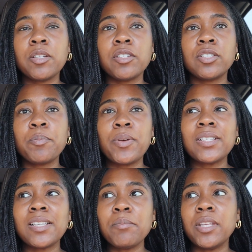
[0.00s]
just to pick
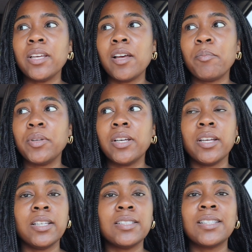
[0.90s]
something up,
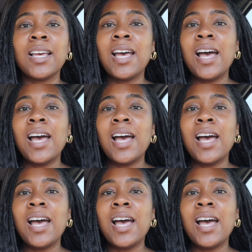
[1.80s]
because